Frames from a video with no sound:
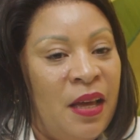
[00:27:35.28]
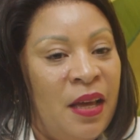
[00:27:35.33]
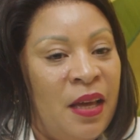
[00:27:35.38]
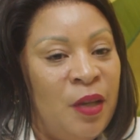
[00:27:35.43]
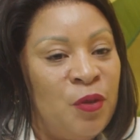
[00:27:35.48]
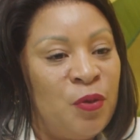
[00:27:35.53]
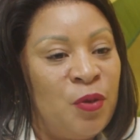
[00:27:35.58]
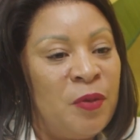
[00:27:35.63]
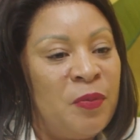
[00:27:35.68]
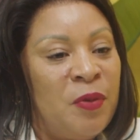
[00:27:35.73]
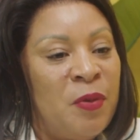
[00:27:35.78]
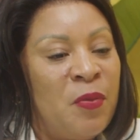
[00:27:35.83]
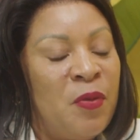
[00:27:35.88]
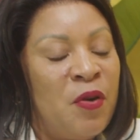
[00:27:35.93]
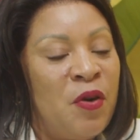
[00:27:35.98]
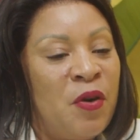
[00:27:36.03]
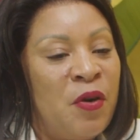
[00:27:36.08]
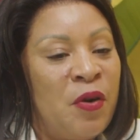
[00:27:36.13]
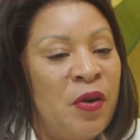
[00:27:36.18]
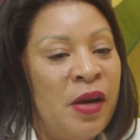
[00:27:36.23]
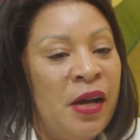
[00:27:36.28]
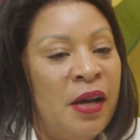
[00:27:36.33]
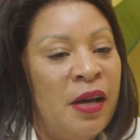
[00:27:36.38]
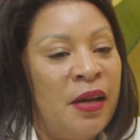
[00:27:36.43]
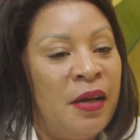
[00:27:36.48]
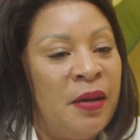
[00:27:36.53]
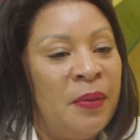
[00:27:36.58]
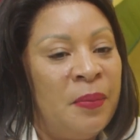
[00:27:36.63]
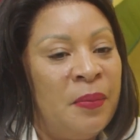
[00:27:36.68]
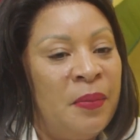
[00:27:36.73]
it would be more,
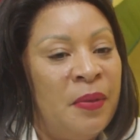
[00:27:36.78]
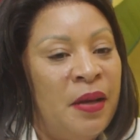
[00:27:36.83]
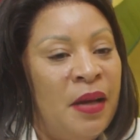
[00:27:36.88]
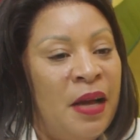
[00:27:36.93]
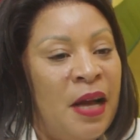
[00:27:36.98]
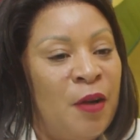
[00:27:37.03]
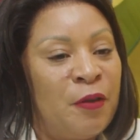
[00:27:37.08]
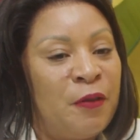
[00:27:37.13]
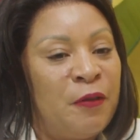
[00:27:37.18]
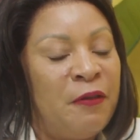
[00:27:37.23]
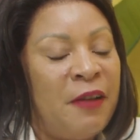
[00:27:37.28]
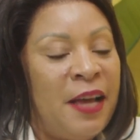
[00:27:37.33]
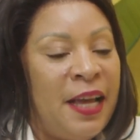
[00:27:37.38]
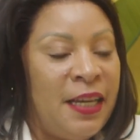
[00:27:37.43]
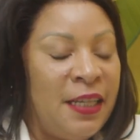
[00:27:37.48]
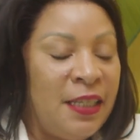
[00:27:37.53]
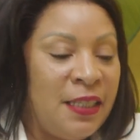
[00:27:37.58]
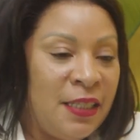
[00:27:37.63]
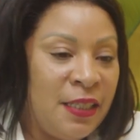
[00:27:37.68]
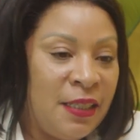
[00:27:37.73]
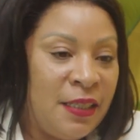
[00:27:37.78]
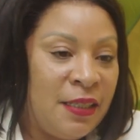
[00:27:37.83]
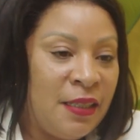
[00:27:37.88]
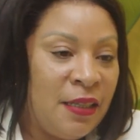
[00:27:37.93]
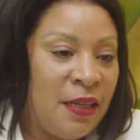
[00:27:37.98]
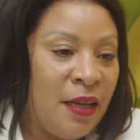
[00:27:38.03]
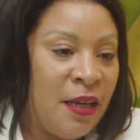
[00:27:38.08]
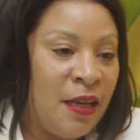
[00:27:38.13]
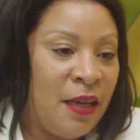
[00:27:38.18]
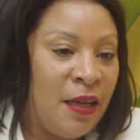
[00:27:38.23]
I would find it
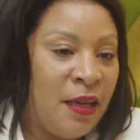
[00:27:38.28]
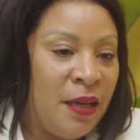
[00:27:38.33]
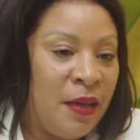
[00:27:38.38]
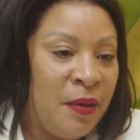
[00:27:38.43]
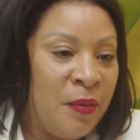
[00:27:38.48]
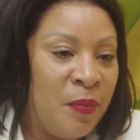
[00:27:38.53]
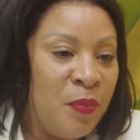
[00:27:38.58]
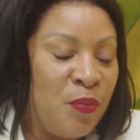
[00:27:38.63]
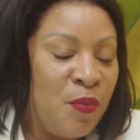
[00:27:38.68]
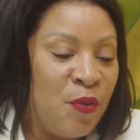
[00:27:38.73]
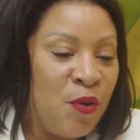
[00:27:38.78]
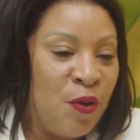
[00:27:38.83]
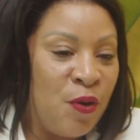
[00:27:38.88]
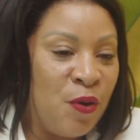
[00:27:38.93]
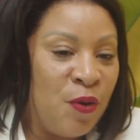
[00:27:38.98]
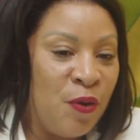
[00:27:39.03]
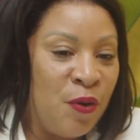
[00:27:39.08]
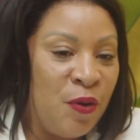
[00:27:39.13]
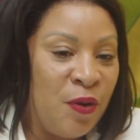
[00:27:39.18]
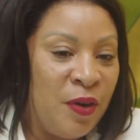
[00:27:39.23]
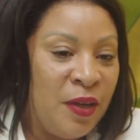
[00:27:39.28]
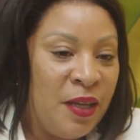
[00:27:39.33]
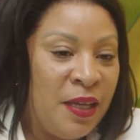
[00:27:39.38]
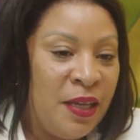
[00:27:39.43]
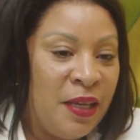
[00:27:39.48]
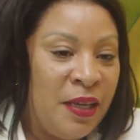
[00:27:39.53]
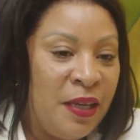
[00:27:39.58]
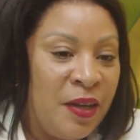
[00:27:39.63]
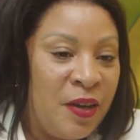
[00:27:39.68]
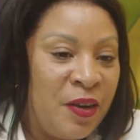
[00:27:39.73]
more
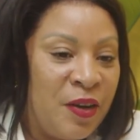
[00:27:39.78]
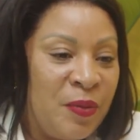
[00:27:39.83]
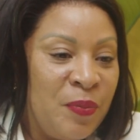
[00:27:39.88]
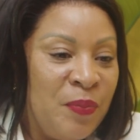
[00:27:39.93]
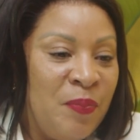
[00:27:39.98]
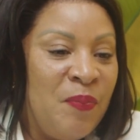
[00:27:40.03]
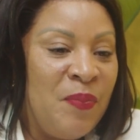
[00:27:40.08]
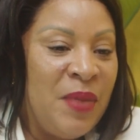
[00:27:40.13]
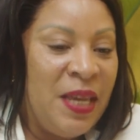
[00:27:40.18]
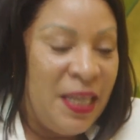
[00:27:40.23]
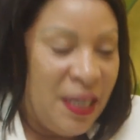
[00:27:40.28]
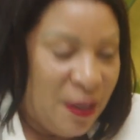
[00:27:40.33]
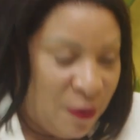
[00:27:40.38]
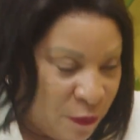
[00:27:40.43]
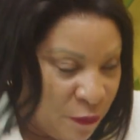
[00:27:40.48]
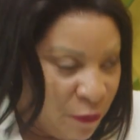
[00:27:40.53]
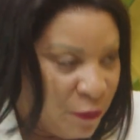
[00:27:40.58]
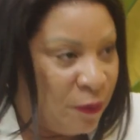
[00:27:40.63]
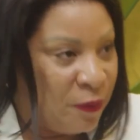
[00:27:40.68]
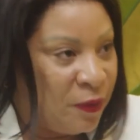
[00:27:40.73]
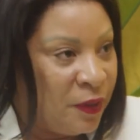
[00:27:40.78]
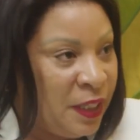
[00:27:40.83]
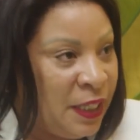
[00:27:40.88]
meaningful,